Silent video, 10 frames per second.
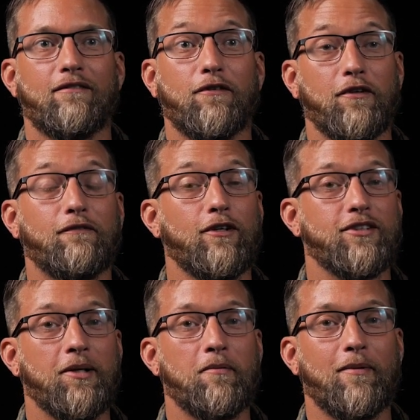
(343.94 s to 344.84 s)
for the first
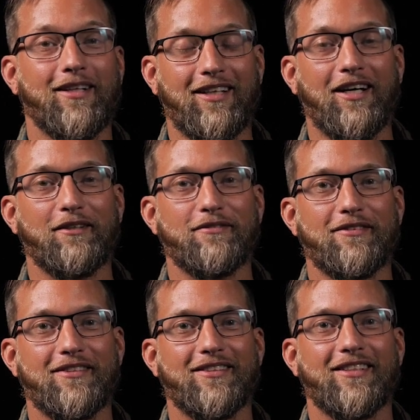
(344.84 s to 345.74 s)
time in my life,
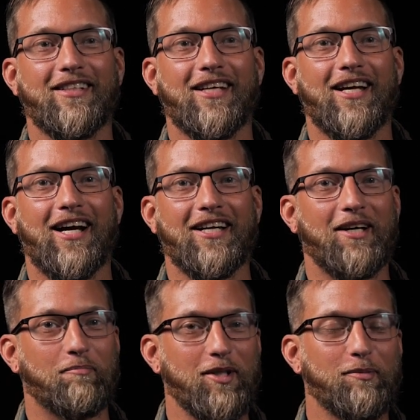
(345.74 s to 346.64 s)
I
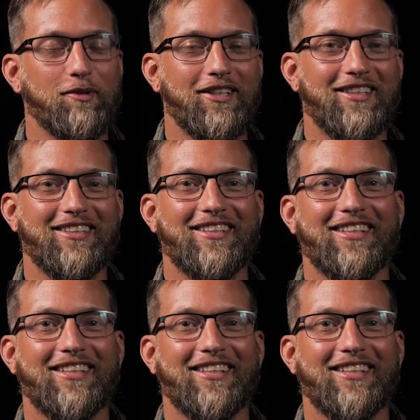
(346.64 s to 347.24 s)
got people that